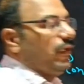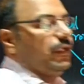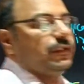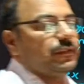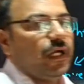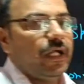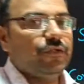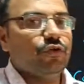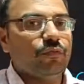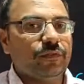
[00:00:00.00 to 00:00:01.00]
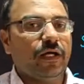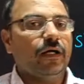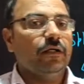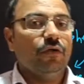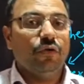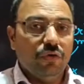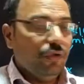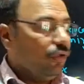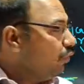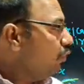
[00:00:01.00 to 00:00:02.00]
is size of the
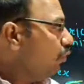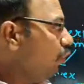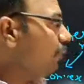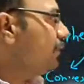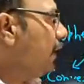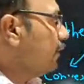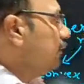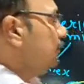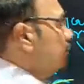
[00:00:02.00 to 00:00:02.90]
object,